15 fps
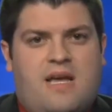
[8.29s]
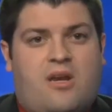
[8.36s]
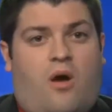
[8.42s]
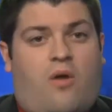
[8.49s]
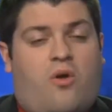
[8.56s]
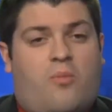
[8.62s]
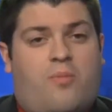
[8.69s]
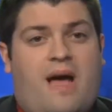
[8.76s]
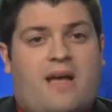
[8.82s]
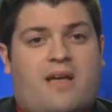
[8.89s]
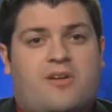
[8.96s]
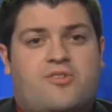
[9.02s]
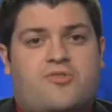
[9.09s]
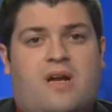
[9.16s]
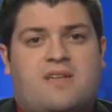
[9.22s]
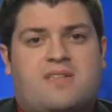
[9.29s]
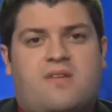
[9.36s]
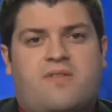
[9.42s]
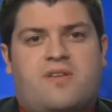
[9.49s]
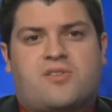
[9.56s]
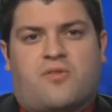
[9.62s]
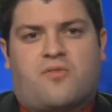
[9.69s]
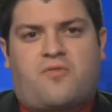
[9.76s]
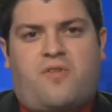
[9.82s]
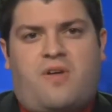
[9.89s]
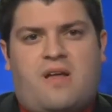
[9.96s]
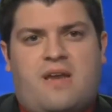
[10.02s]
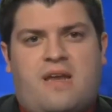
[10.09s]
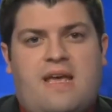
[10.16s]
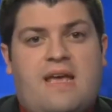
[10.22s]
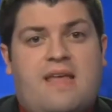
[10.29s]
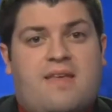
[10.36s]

And although backcountry activities are fun,